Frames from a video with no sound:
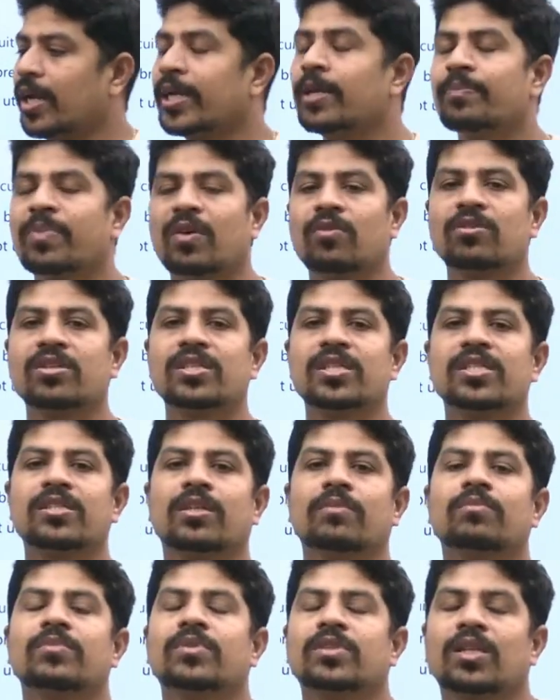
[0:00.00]
in power
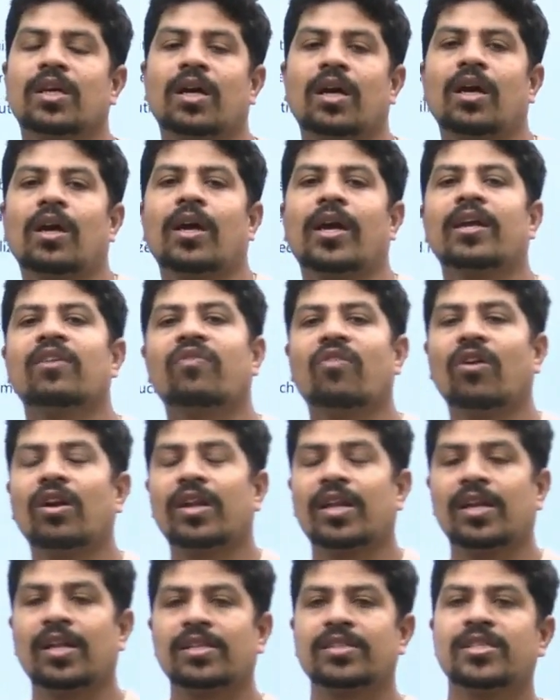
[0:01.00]
systems, in
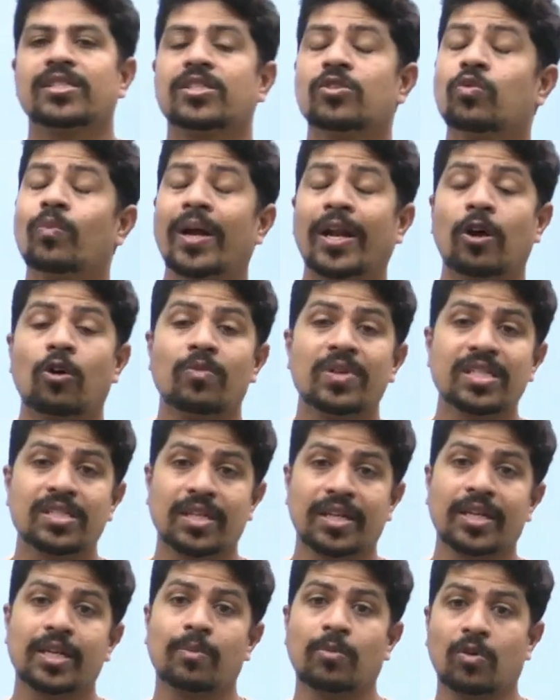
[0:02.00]
fault analysis, you might have been
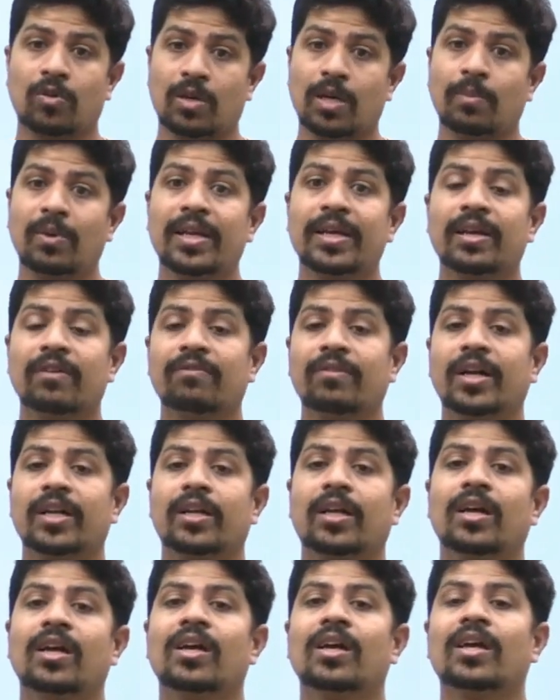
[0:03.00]
studied about doubling
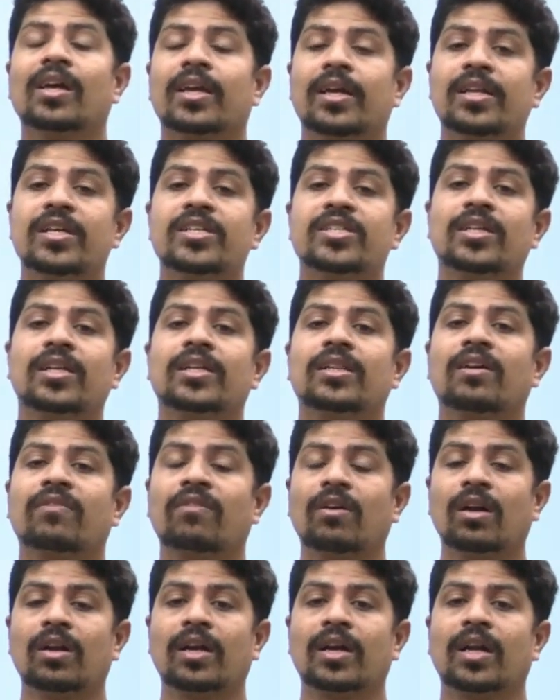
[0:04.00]
effect. Initially, the
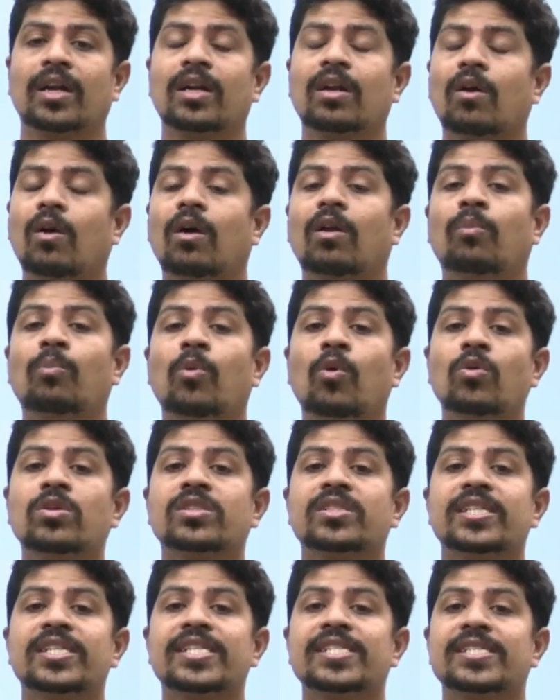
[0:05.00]
fault current
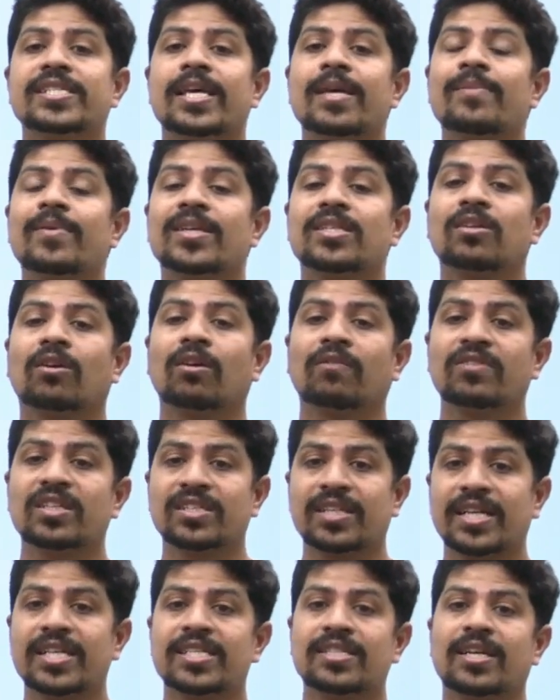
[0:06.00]
almost is same as that of the
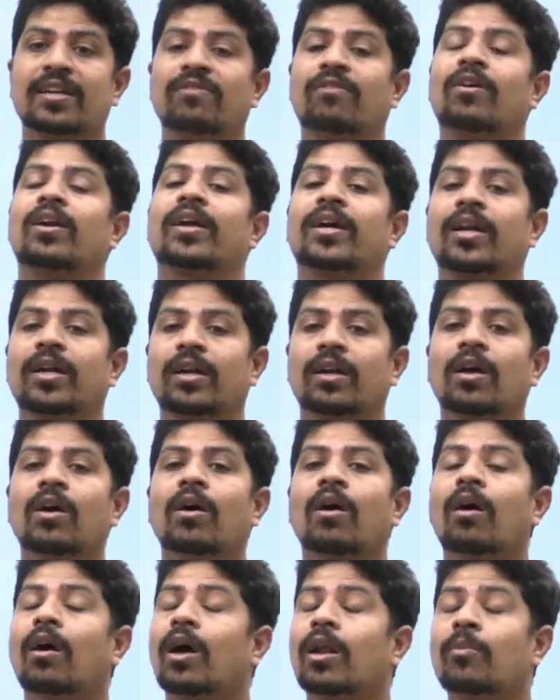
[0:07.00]
steady state fault current,
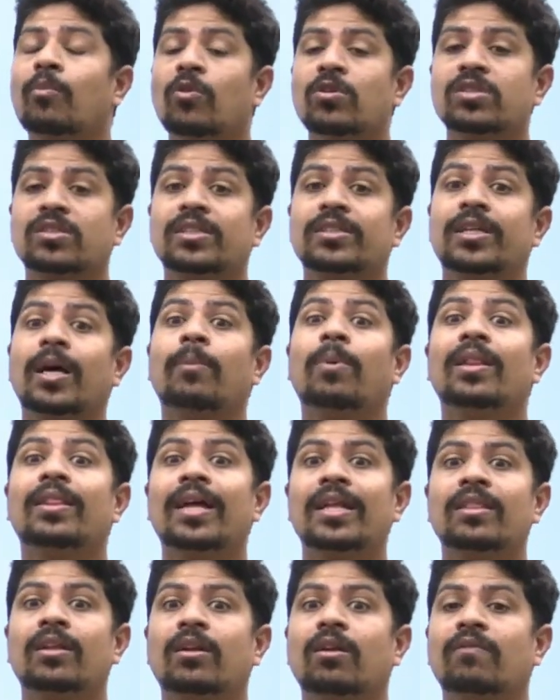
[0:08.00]
almost double
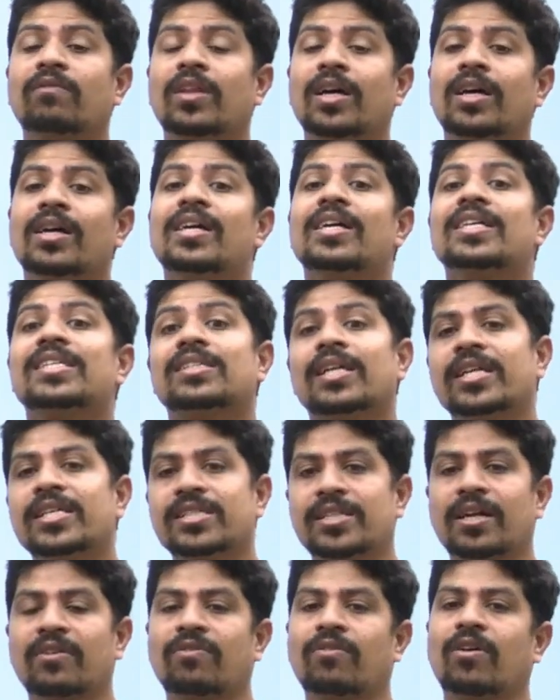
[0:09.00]
than that of the steady
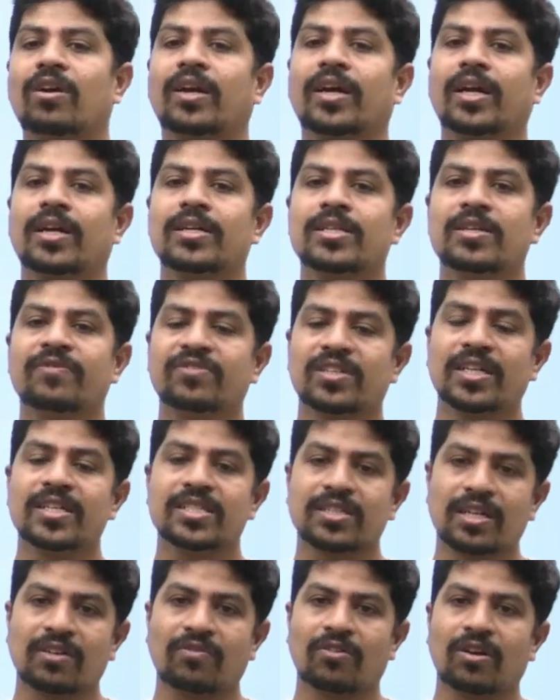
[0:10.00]
state fault current. If steady
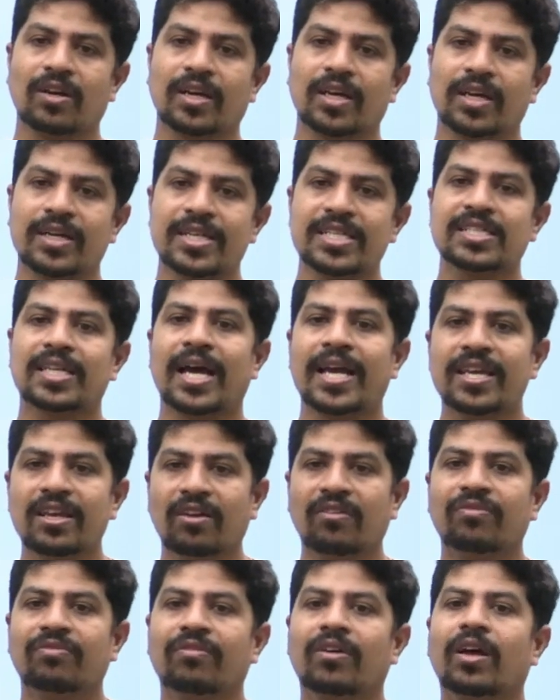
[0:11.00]
state fault current is
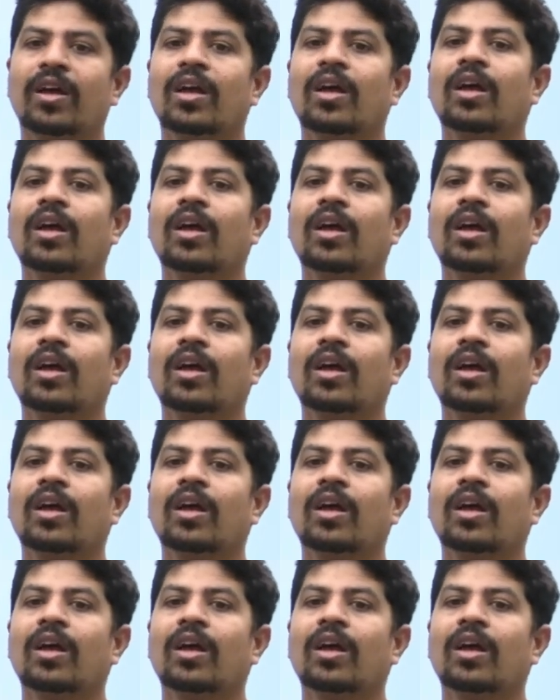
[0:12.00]
IF,